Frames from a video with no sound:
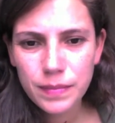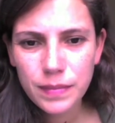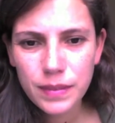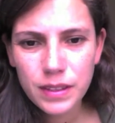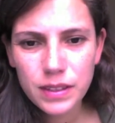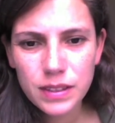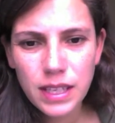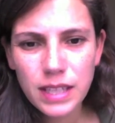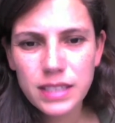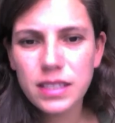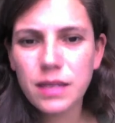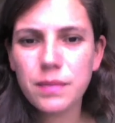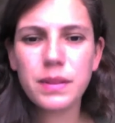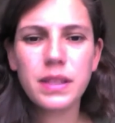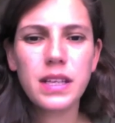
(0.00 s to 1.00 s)
This is like
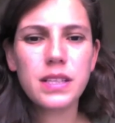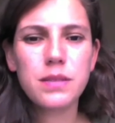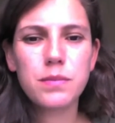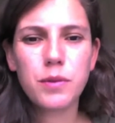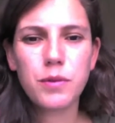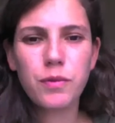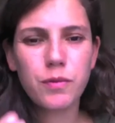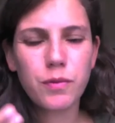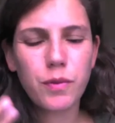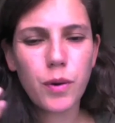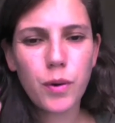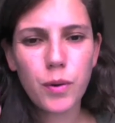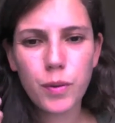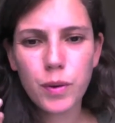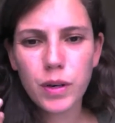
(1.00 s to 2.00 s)
something that is moving
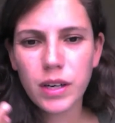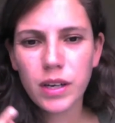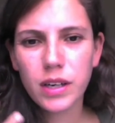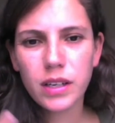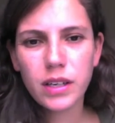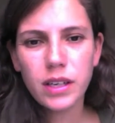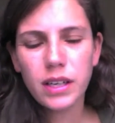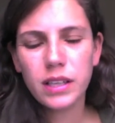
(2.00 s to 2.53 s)
forward,